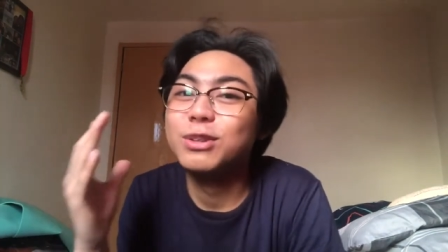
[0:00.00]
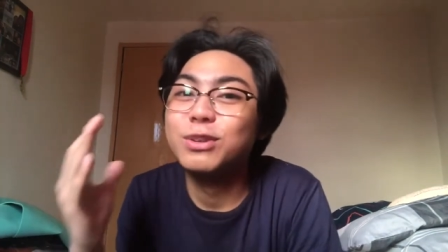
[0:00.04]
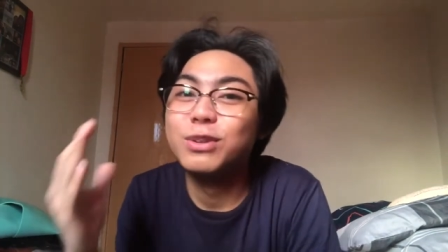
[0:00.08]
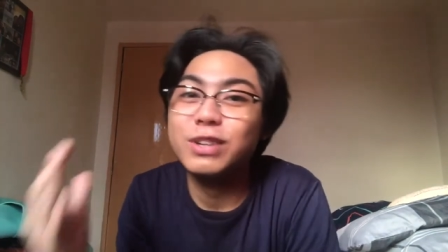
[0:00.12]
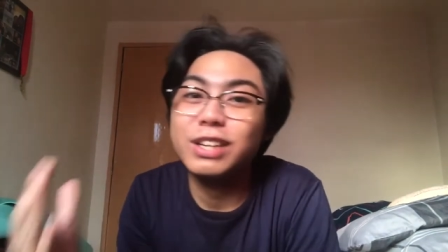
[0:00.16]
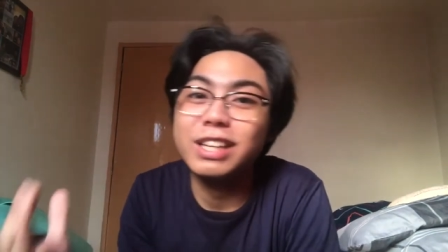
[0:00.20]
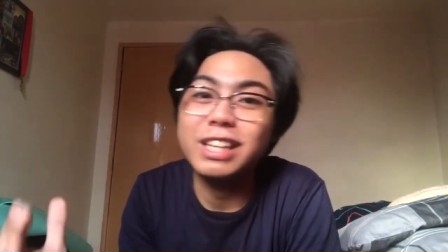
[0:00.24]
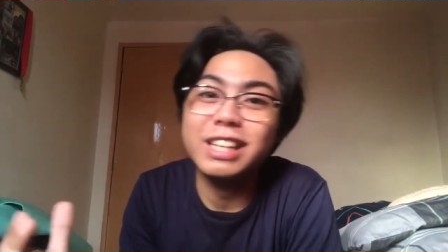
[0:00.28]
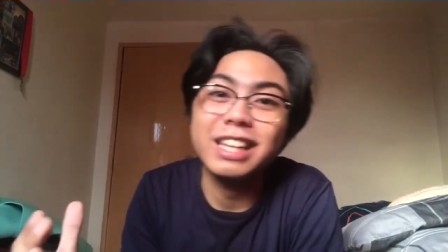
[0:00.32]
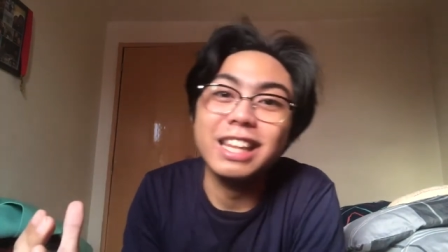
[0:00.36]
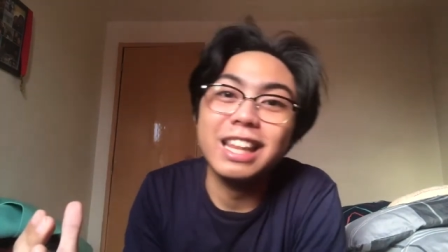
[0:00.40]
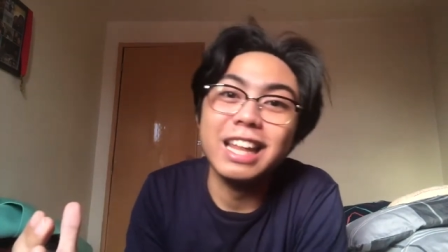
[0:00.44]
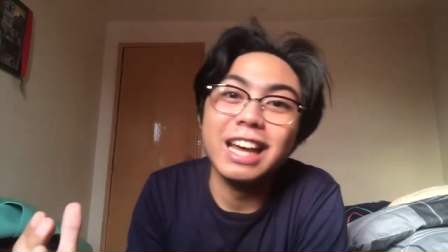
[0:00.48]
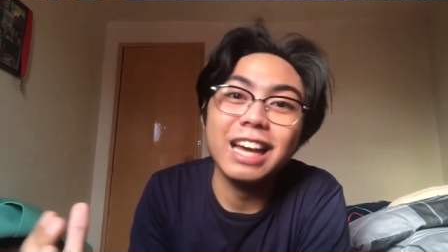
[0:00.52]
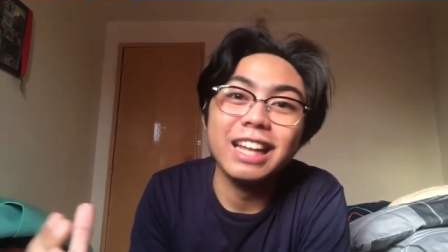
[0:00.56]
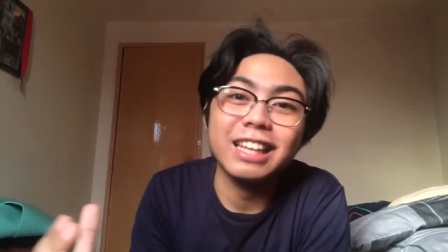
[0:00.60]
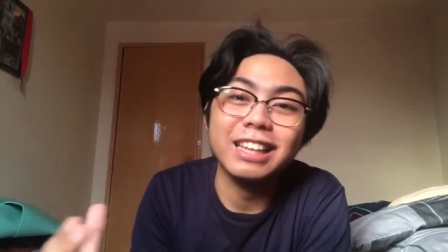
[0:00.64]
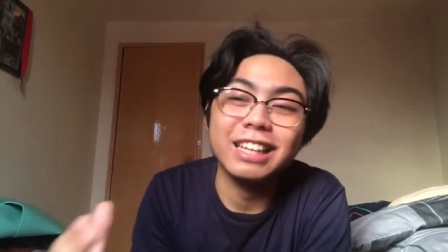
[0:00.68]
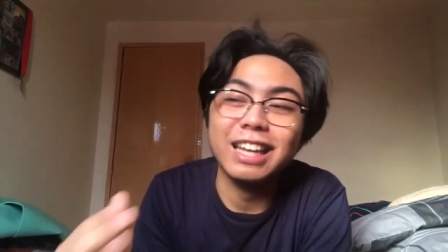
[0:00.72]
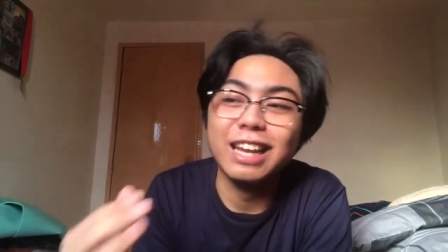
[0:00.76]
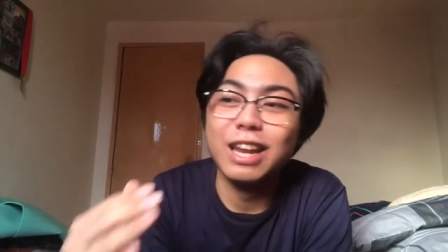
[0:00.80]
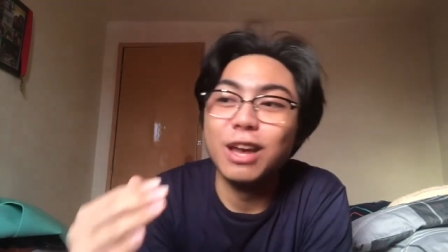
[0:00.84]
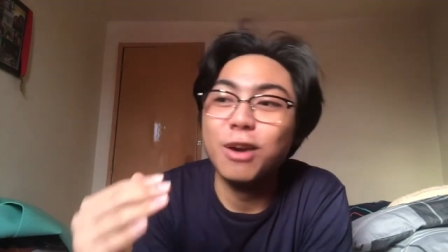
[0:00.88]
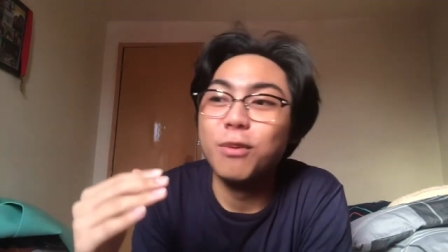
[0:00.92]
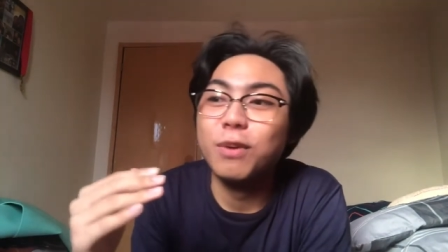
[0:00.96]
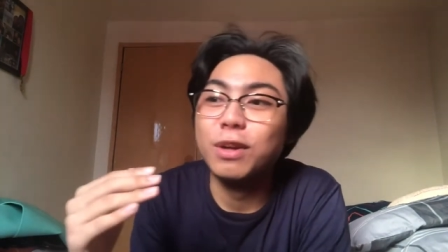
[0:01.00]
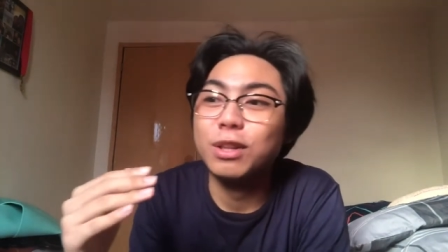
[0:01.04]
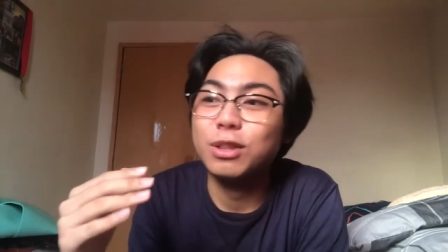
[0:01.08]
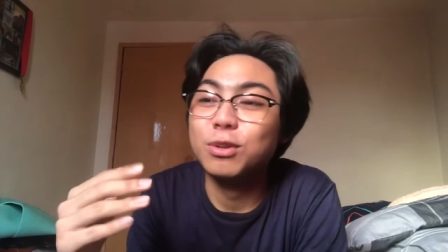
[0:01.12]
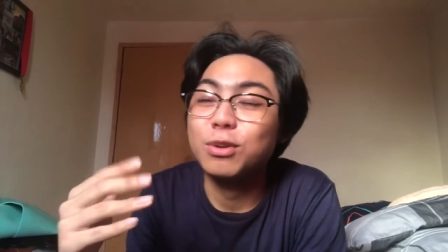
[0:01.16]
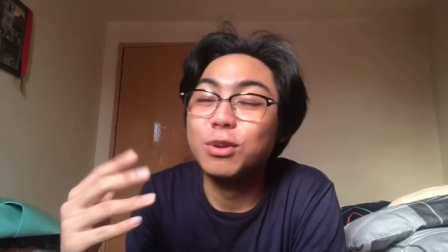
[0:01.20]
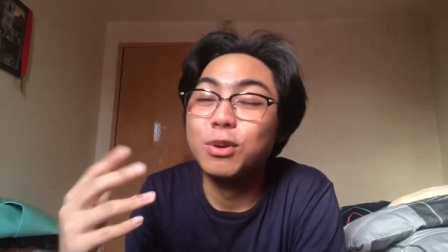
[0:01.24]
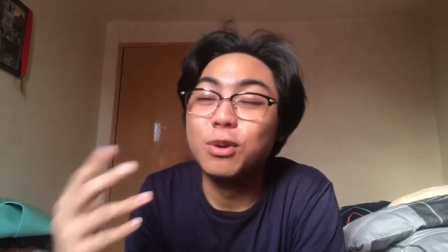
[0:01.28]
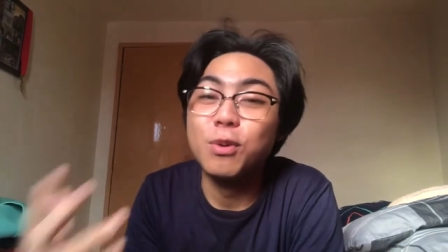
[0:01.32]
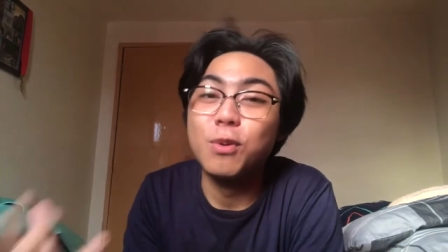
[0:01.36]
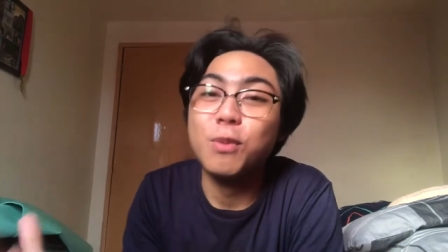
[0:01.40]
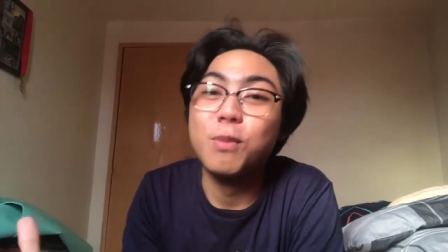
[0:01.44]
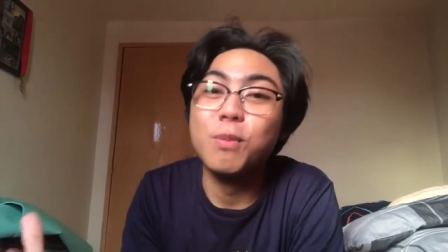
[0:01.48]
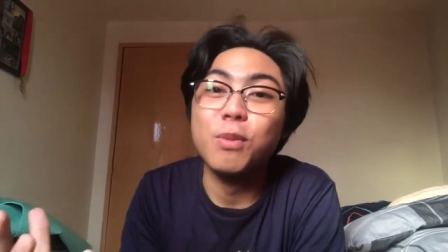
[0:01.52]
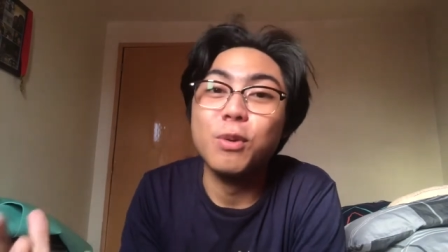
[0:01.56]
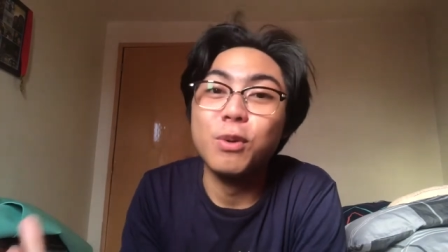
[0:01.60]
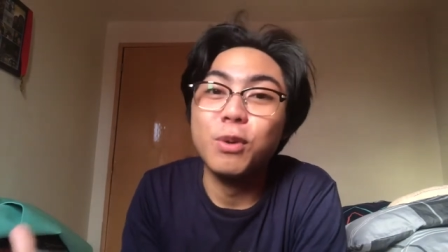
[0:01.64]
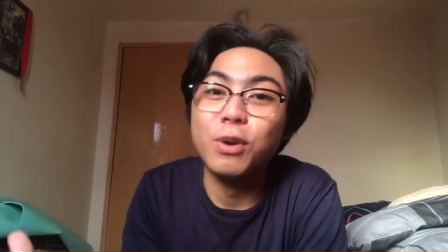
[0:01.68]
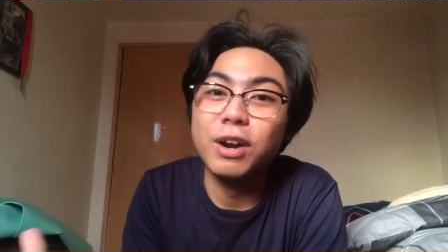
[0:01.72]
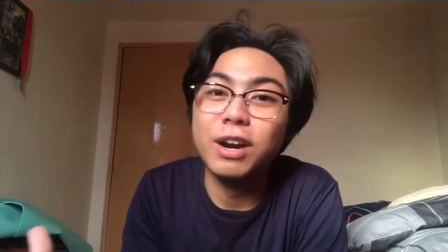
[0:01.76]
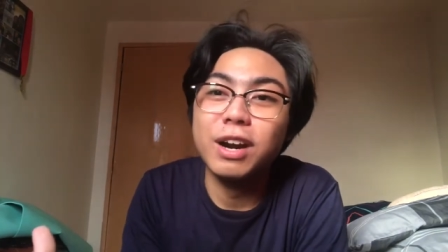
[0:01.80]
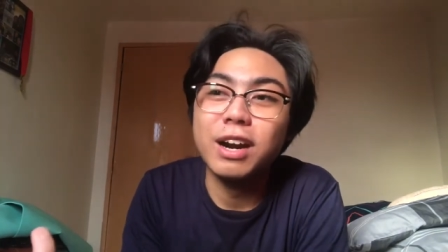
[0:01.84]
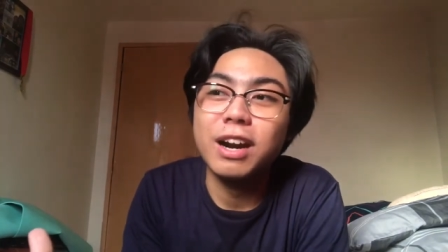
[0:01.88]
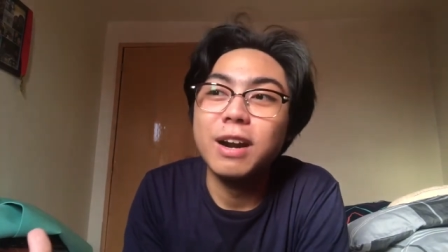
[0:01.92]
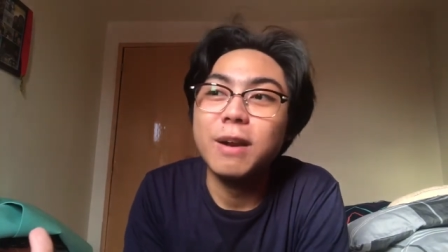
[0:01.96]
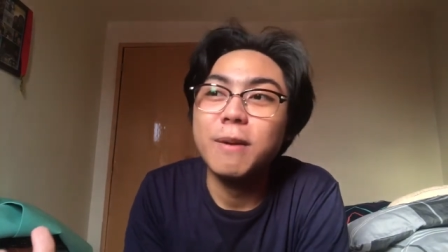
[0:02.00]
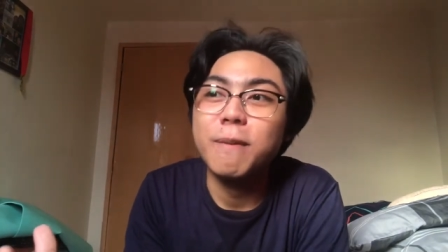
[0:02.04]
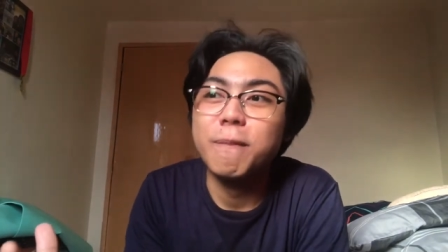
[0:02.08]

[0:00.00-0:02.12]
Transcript: to read that and I want to know more